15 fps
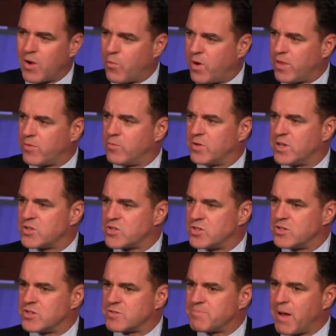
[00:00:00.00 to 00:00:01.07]
my way through
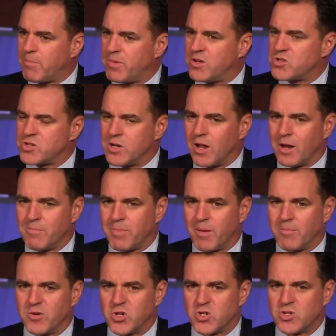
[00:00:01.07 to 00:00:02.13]
Kissinger's published and
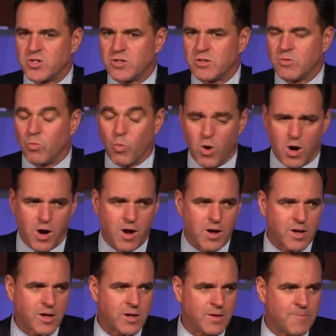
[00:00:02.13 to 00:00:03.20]
unpublished
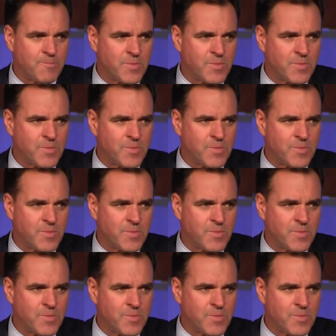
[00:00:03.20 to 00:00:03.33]
work,